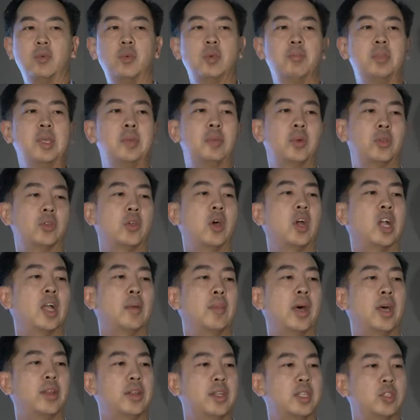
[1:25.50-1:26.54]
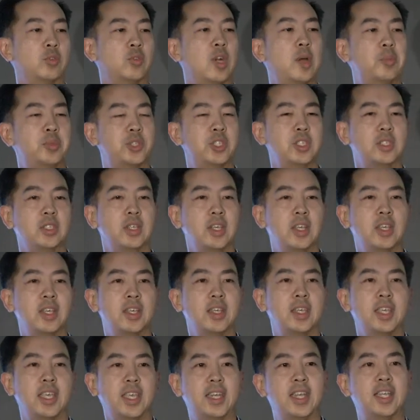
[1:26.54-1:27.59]
when people talk about disruption,
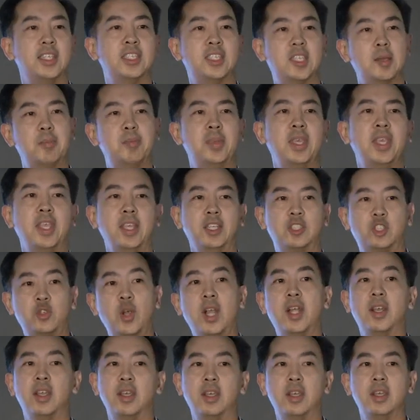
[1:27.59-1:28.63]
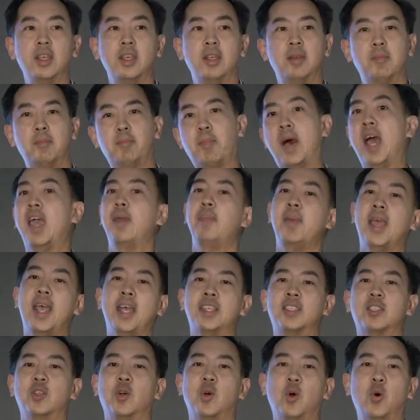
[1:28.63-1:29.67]
it ends up being trying to
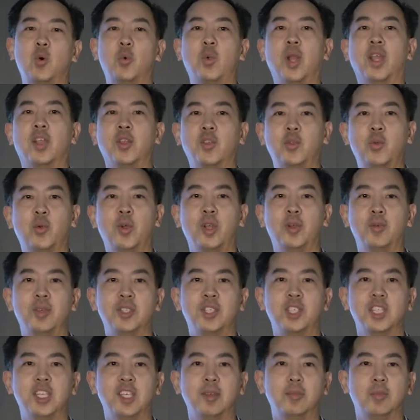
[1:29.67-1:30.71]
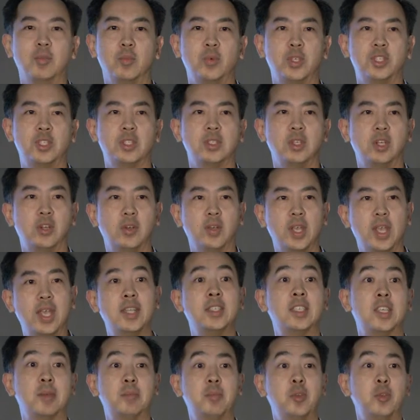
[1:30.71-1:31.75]
bypass the whole regulatory regime, which
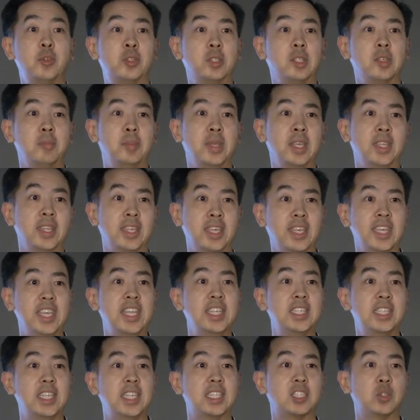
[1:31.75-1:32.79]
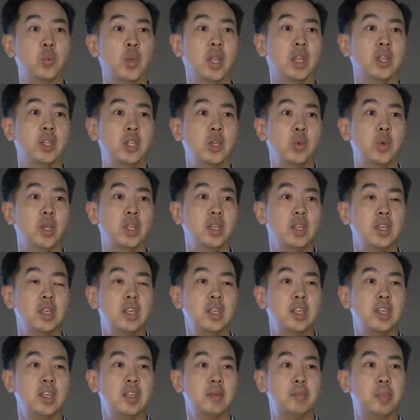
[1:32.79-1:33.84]
ends up usually being the easiest way to do it.
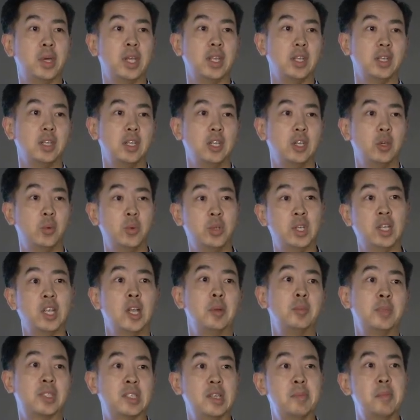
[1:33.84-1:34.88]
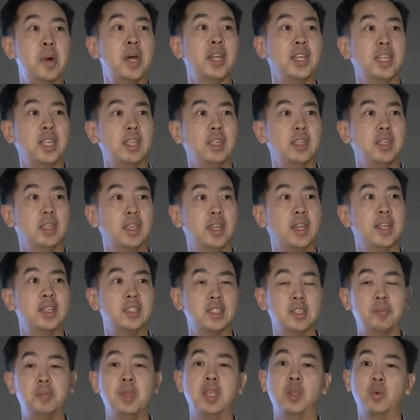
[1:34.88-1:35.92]
But when it comes to money, it
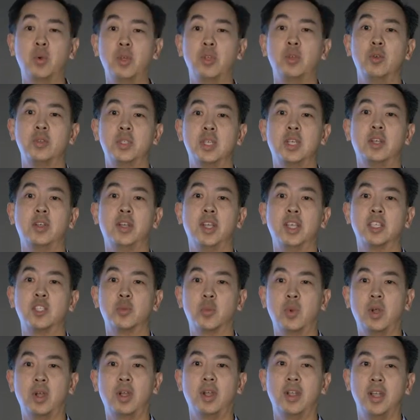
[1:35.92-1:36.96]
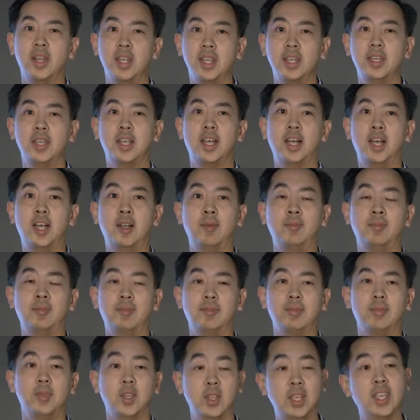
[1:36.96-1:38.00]
ends up being one of those areas where
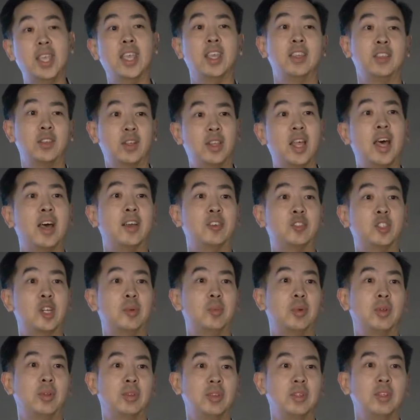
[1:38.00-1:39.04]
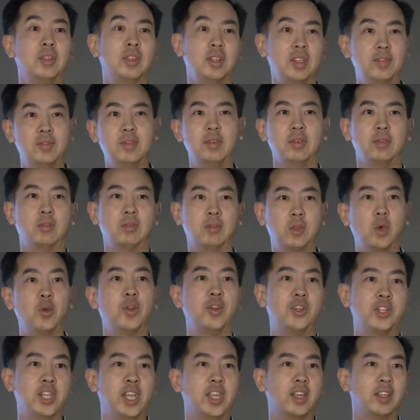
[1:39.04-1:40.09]
you can get into a lot of trouble and you can even go
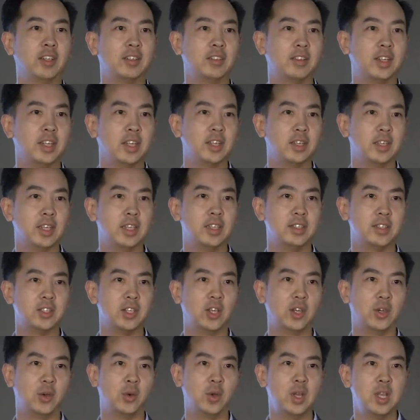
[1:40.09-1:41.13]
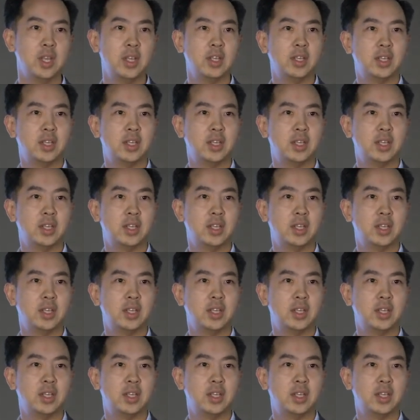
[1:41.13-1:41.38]
to jail, right? And so,